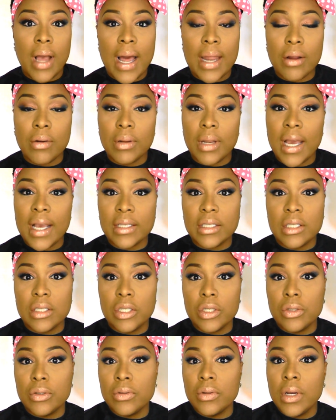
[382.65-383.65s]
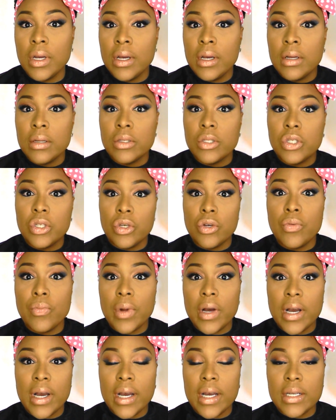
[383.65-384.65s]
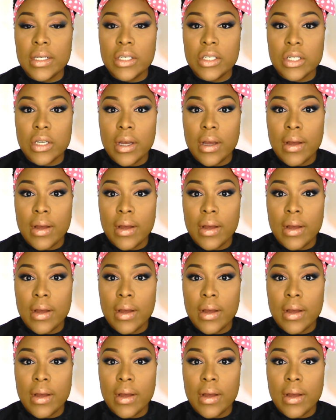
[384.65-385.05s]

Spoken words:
I don't like to do too much.